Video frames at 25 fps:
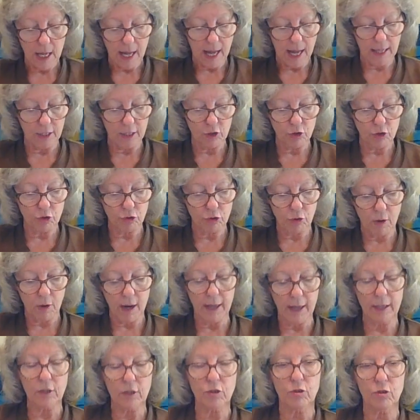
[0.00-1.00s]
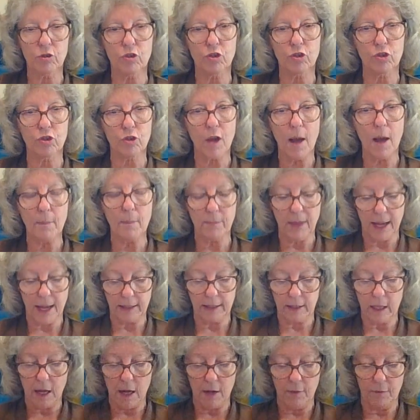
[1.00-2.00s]
and he's trying to stop
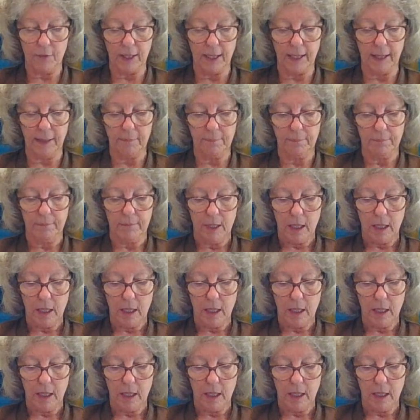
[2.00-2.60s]
that coveting.